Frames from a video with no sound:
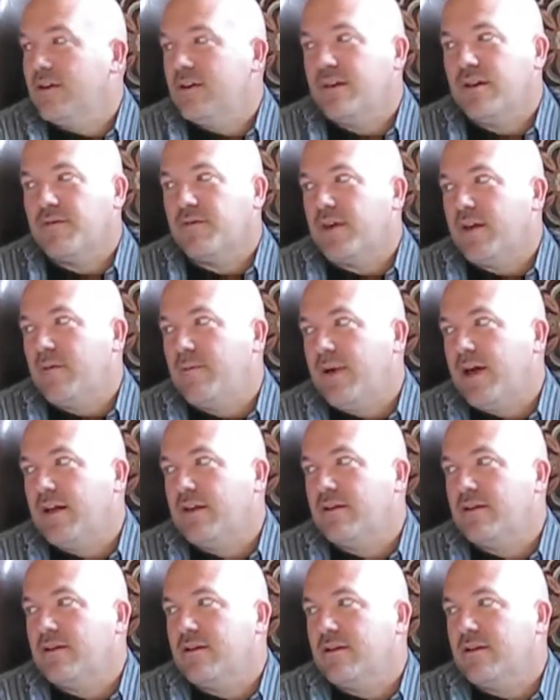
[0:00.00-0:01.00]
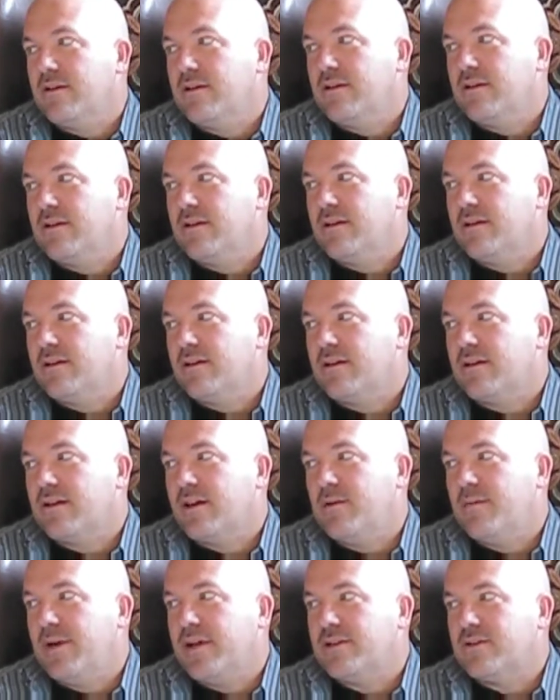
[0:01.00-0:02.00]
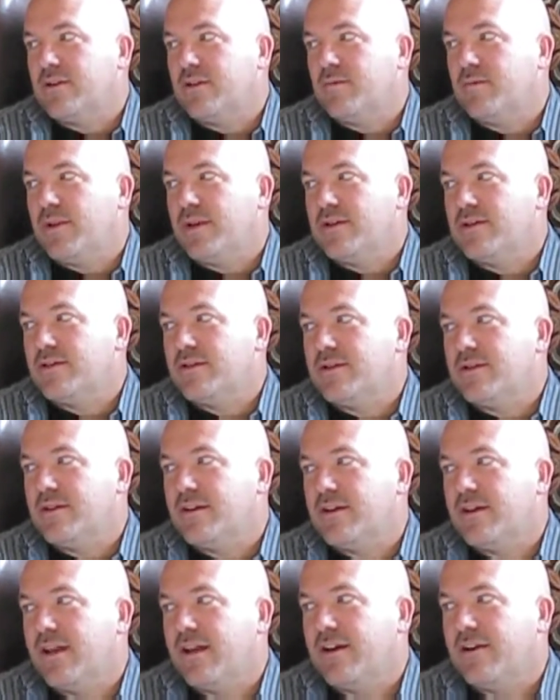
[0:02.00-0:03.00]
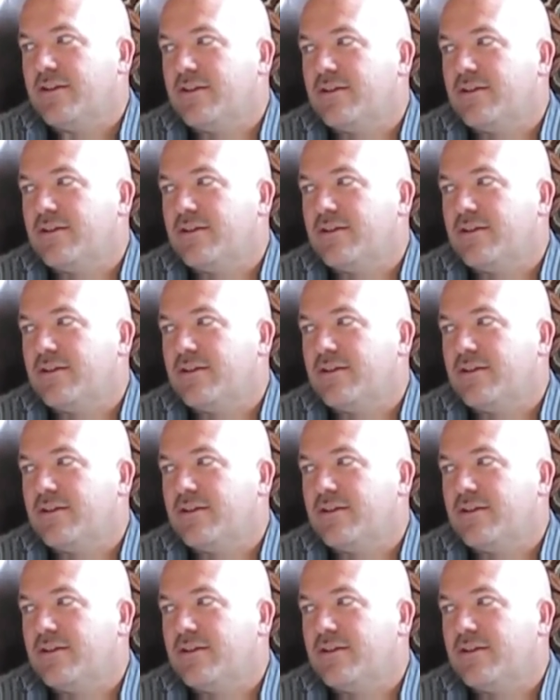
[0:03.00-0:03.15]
Love Kitimat. Kitimat's a good place. Yeah.